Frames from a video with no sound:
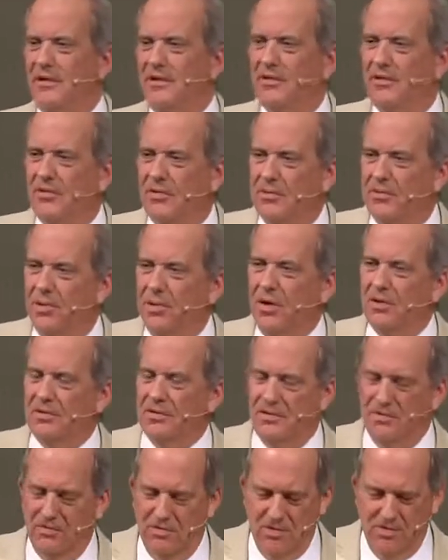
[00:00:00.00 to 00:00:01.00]
so we parked in
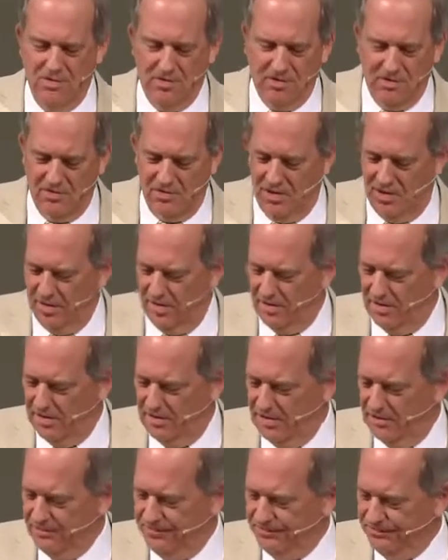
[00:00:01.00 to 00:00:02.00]
the wrong garage.
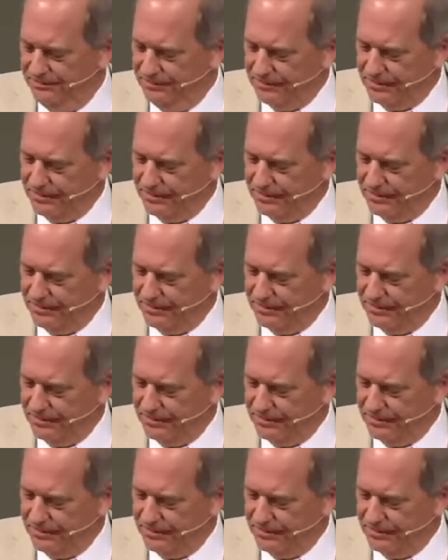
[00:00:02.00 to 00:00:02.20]
And